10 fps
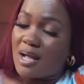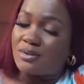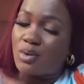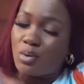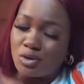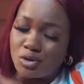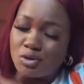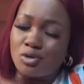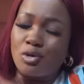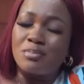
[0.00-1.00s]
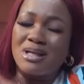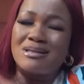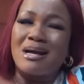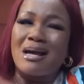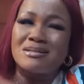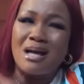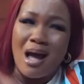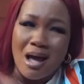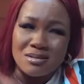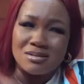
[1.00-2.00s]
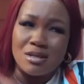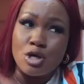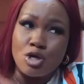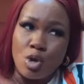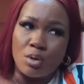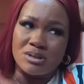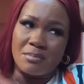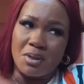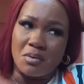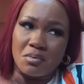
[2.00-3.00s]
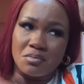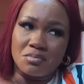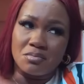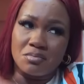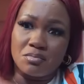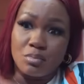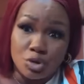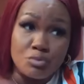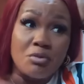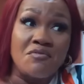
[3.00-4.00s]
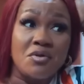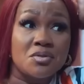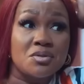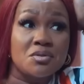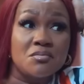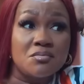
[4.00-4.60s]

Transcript: I told you to dump that guy's ass long time ago, but you refused.